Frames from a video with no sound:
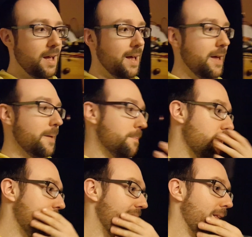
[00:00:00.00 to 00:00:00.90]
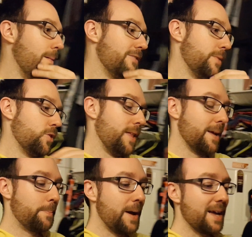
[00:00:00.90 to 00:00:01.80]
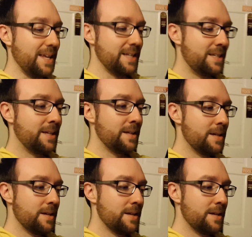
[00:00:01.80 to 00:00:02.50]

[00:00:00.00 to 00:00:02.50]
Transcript: Then I'll make sure that I pack it